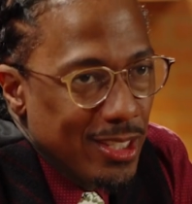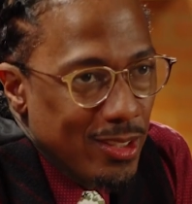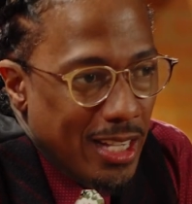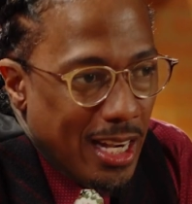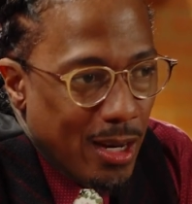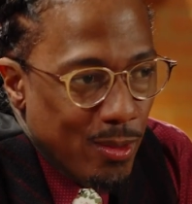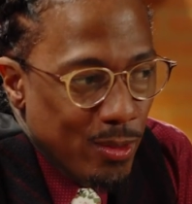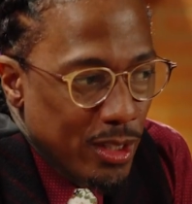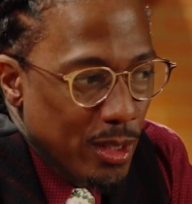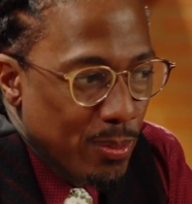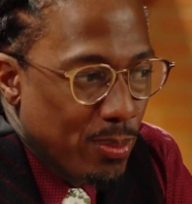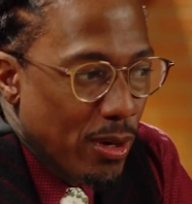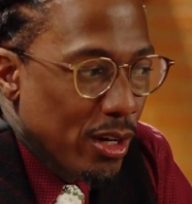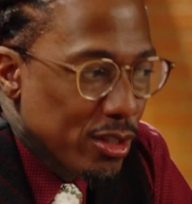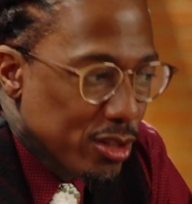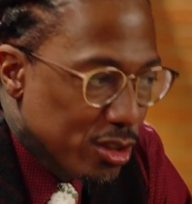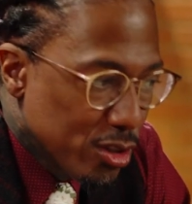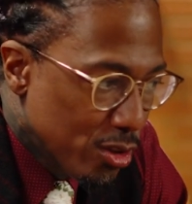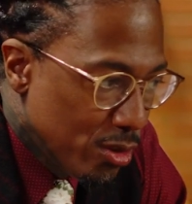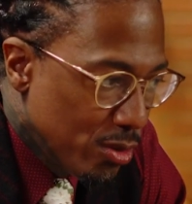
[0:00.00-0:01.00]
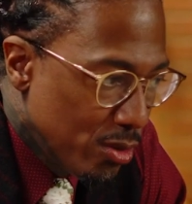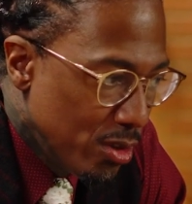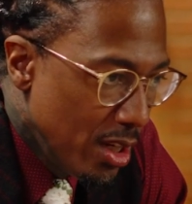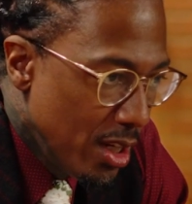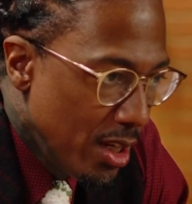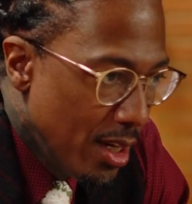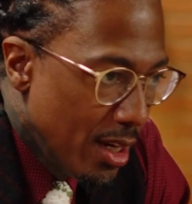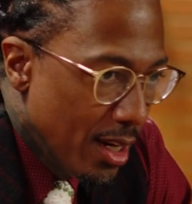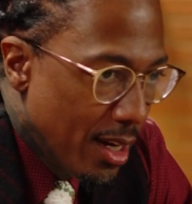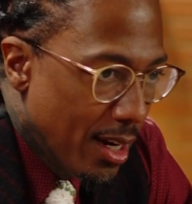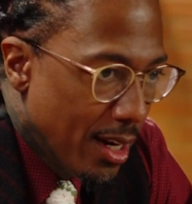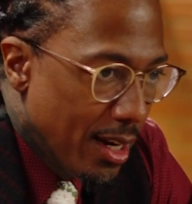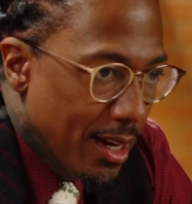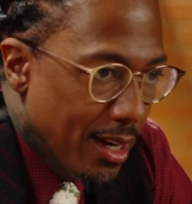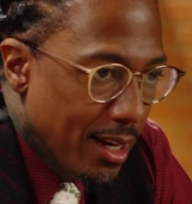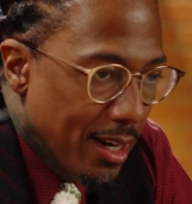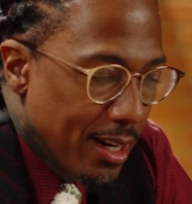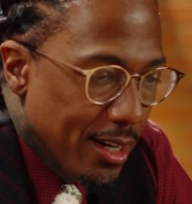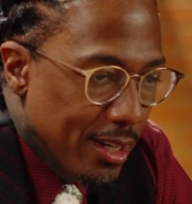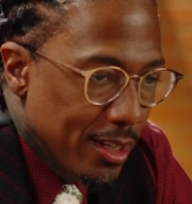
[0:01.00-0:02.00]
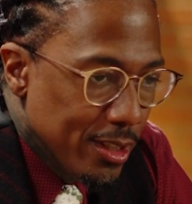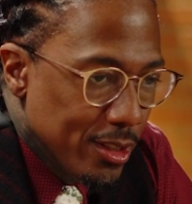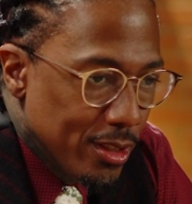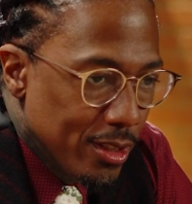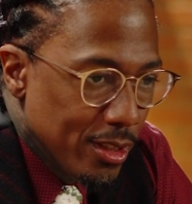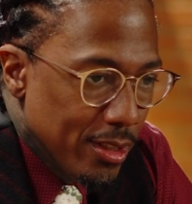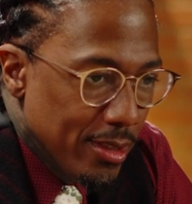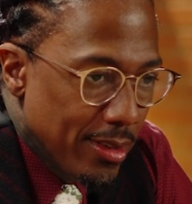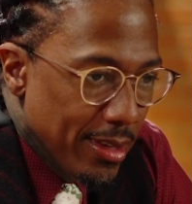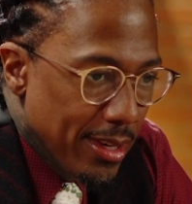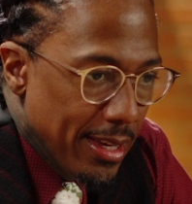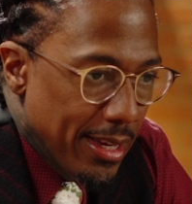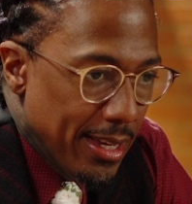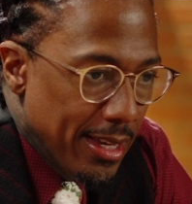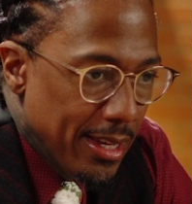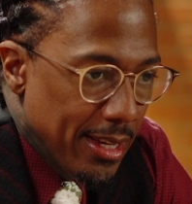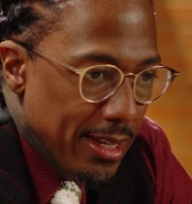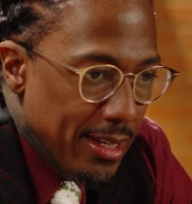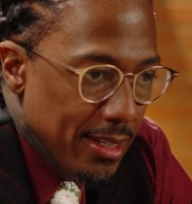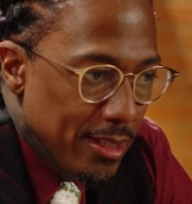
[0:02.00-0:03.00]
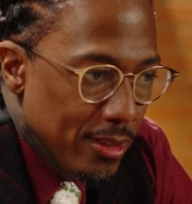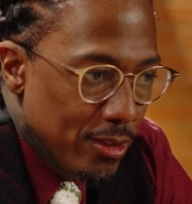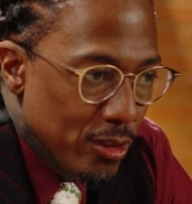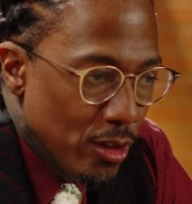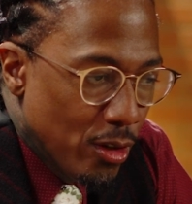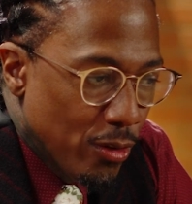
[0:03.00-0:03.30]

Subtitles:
really personal, and